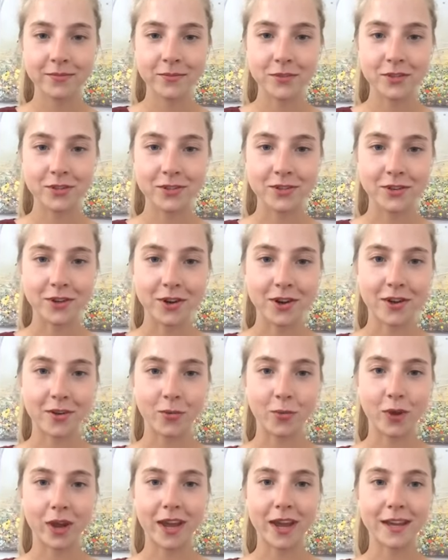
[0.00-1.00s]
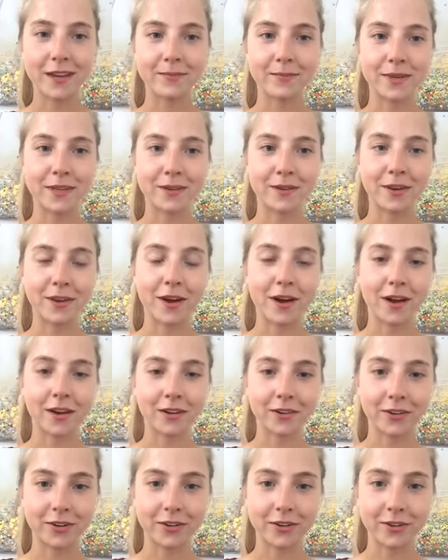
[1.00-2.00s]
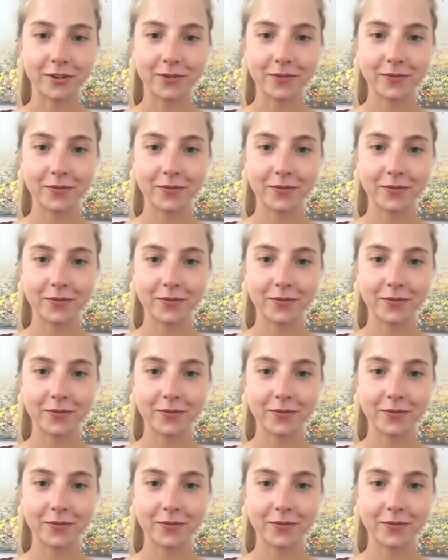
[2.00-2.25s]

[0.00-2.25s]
Just gonna wait a bit longer.